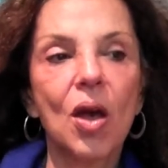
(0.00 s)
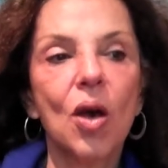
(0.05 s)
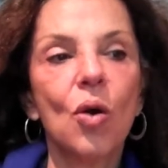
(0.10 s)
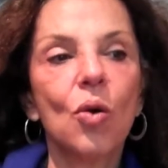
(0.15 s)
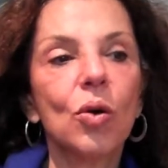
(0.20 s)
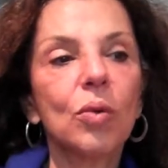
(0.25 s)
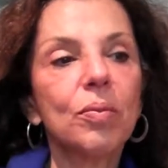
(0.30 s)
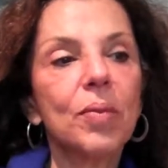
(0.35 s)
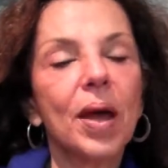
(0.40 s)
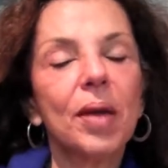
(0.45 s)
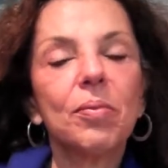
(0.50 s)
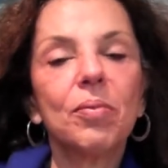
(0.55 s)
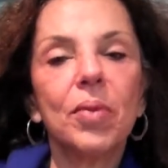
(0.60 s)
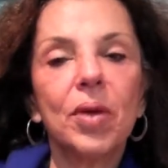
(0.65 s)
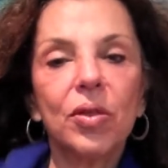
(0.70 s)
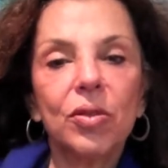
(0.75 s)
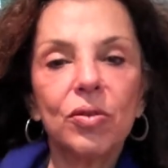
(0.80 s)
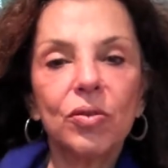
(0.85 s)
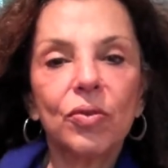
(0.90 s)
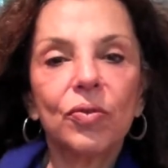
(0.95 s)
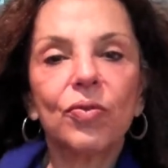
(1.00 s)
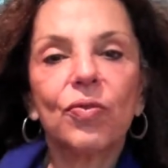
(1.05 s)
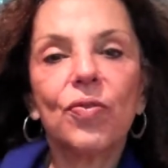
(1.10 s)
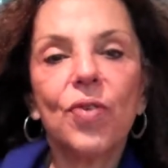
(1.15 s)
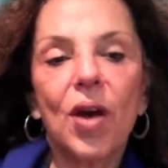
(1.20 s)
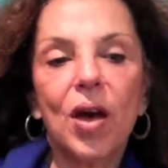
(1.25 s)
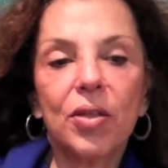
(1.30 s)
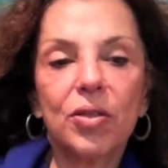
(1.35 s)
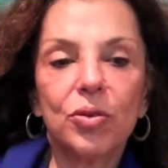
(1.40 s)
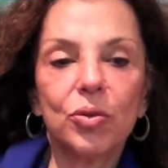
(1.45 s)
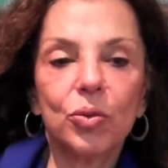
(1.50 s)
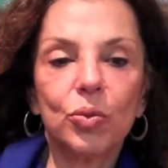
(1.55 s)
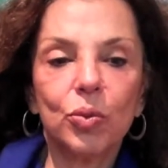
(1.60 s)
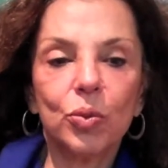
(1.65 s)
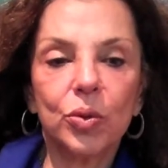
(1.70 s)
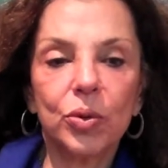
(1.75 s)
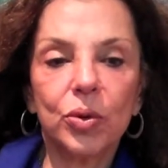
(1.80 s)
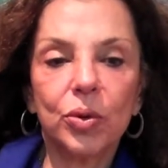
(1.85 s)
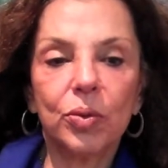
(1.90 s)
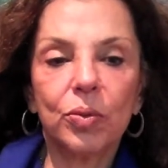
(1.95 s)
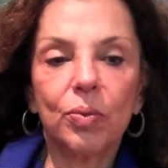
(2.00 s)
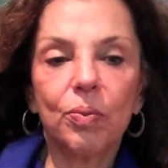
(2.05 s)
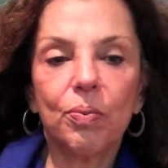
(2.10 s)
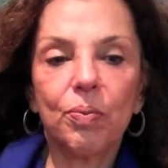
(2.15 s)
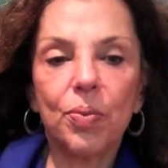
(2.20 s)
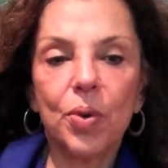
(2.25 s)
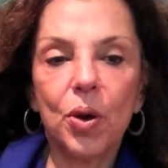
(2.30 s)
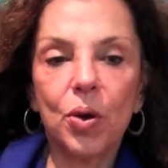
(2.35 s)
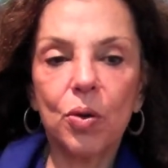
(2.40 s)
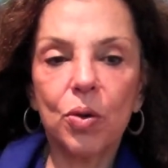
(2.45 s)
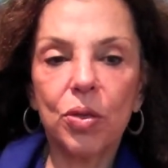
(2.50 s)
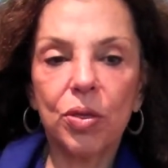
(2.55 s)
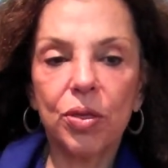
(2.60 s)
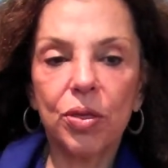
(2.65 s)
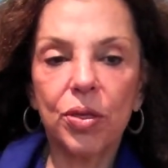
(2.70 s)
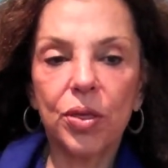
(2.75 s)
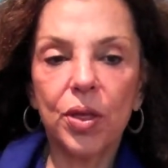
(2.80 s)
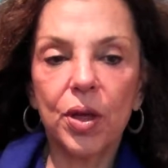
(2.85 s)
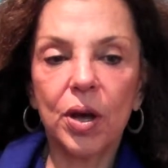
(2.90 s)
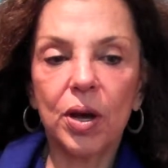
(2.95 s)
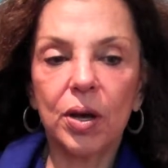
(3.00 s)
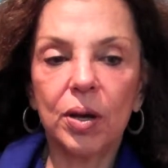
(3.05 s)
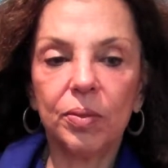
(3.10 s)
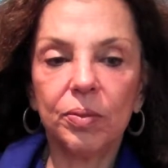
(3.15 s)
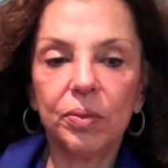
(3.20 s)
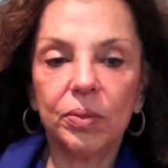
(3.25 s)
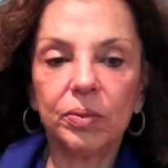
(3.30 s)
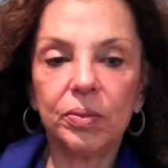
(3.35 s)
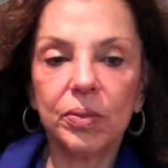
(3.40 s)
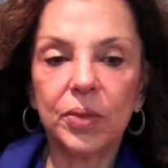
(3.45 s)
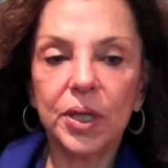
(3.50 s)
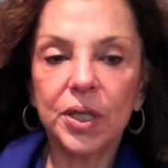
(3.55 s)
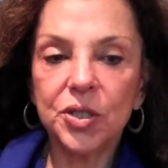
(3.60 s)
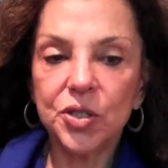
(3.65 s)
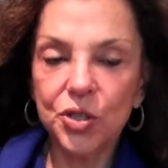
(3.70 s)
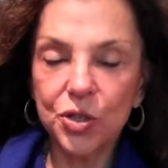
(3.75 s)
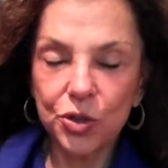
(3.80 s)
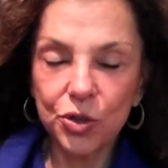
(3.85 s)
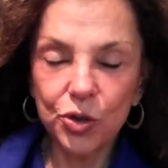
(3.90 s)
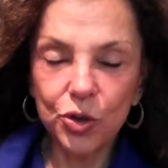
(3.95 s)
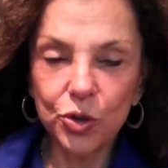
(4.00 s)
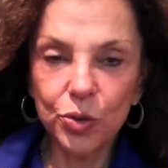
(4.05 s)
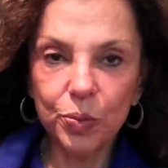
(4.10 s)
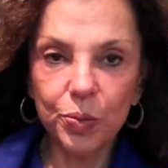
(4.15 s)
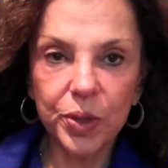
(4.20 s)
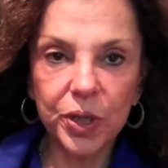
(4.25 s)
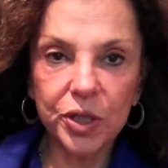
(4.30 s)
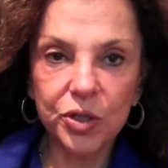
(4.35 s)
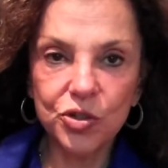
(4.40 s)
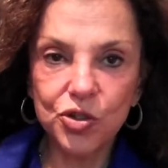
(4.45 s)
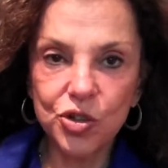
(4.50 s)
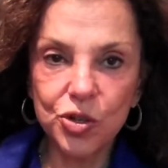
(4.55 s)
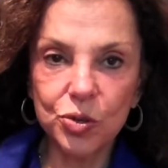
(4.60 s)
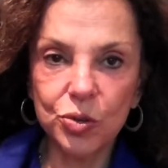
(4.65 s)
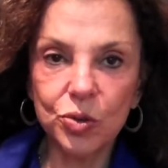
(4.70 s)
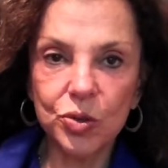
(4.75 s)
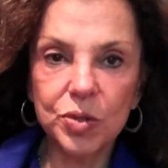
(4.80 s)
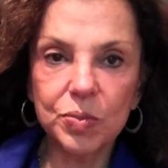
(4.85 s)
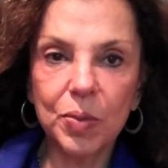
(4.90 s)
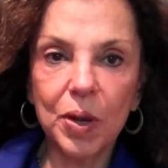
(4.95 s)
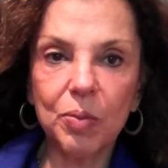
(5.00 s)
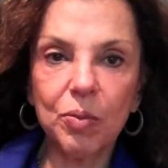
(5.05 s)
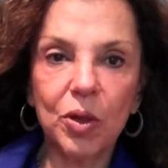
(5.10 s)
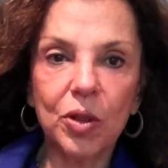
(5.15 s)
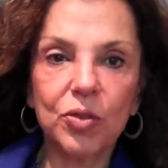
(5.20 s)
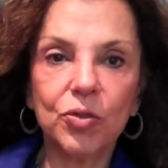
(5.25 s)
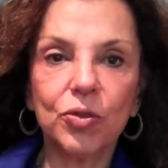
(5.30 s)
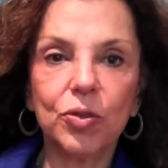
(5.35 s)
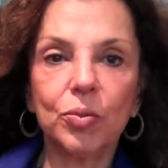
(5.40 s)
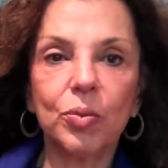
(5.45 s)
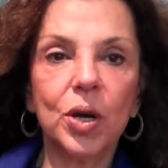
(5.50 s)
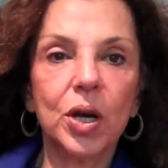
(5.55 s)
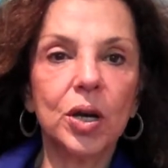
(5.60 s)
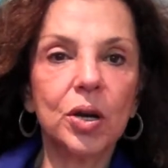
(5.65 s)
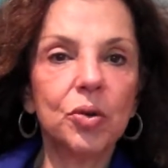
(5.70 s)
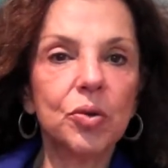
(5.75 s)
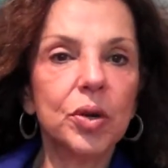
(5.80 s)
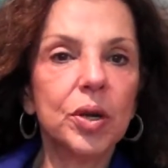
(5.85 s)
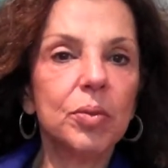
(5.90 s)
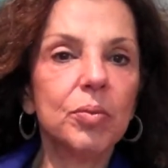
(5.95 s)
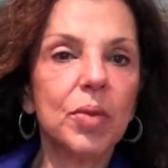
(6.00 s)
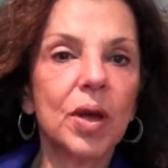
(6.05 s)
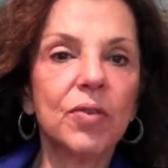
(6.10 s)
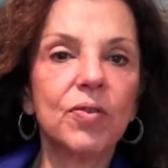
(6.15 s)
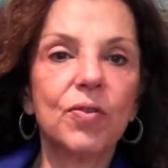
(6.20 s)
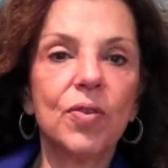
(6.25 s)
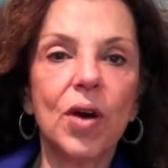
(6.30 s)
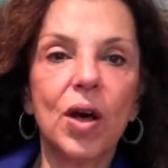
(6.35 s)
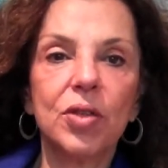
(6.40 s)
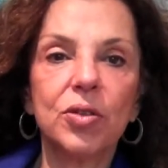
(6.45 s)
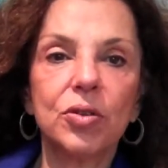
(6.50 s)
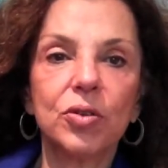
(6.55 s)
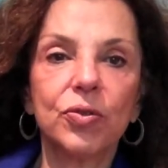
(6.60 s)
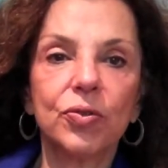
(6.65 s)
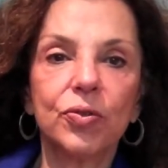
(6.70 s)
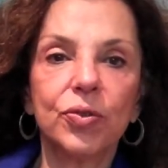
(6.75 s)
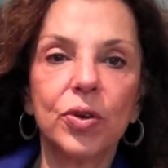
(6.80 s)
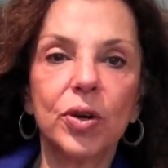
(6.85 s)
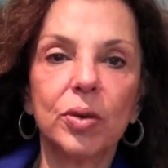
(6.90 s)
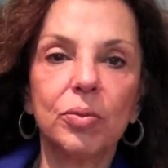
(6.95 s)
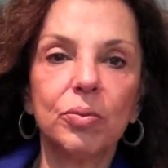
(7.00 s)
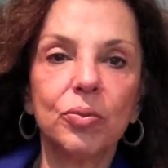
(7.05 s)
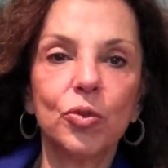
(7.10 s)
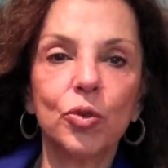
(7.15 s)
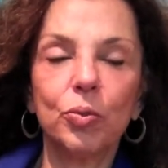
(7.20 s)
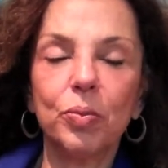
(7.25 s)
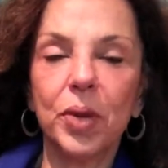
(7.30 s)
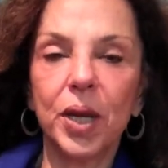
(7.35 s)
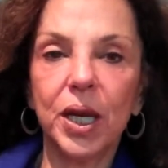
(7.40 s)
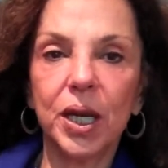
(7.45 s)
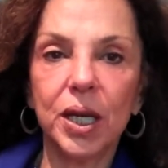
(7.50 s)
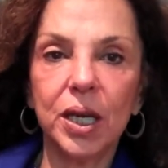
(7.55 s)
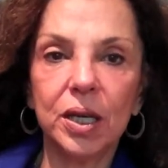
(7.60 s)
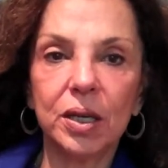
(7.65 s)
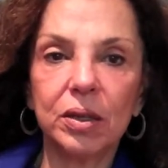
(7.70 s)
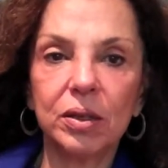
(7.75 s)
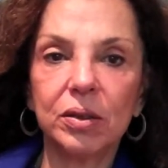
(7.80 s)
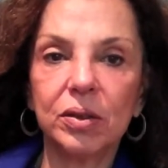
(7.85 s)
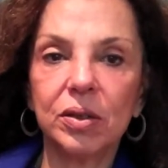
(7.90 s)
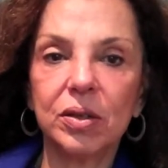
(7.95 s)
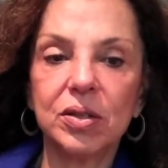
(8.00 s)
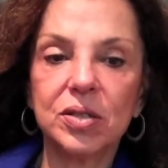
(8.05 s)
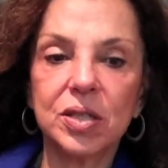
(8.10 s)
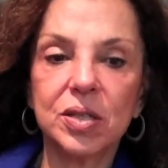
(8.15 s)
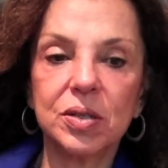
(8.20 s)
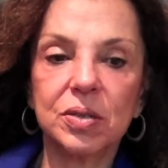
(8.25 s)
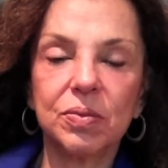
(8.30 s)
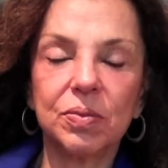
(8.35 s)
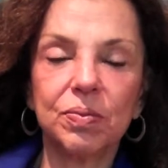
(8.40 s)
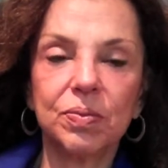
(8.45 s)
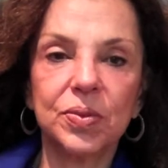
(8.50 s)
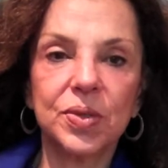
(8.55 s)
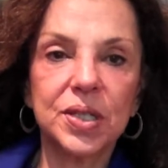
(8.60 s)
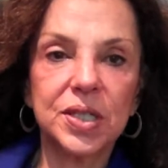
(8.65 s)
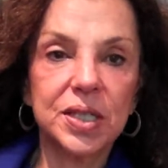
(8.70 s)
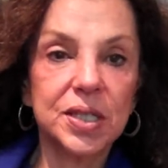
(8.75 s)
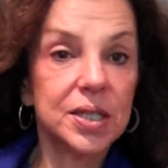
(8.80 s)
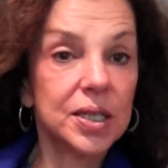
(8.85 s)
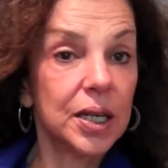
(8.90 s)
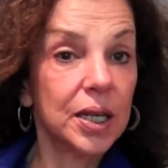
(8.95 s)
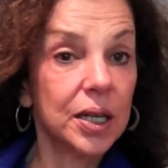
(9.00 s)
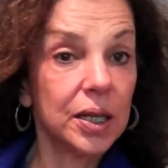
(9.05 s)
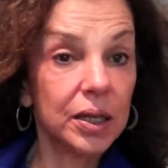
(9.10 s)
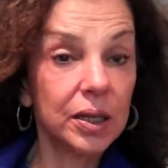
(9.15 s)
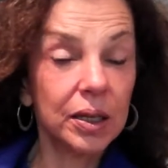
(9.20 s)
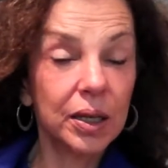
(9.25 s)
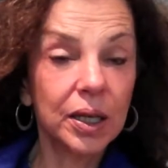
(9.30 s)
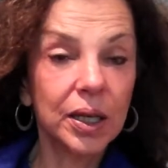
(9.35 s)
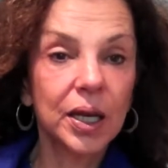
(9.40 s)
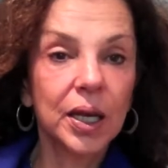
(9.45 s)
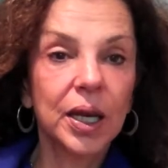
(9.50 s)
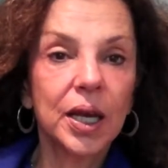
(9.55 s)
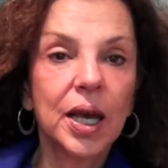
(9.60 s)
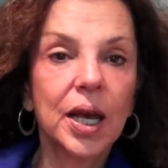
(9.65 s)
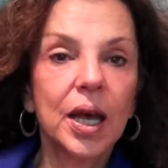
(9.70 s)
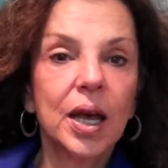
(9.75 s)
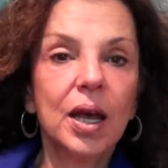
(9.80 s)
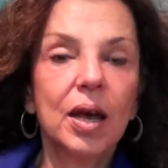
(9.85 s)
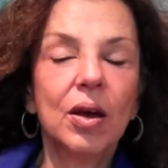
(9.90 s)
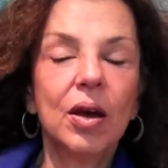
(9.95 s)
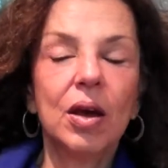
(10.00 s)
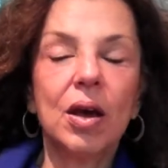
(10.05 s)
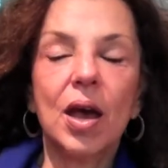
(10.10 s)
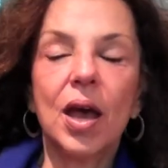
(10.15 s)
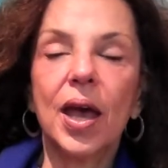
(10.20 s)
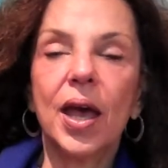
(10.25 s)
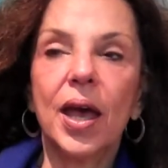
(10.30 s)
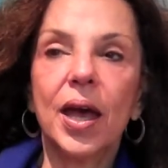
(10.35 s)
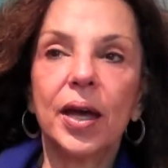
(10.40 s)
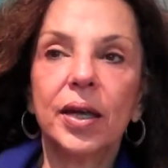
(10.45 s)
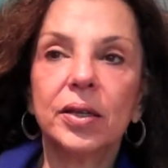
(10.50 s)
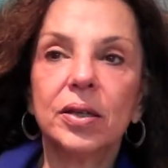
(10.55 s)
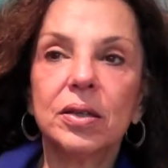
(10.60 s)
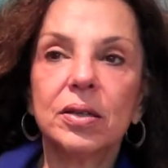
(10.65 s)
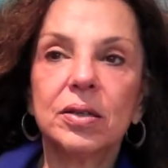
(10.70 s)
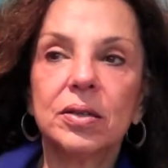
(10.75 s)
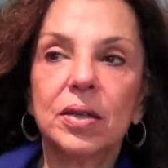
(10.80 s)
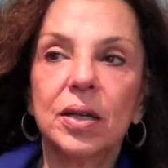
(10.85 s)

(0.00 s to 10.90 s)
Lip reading: Well, my mother and father were both Eastern European Jews, my mother from Hungary, my father from Romania, Sighet, and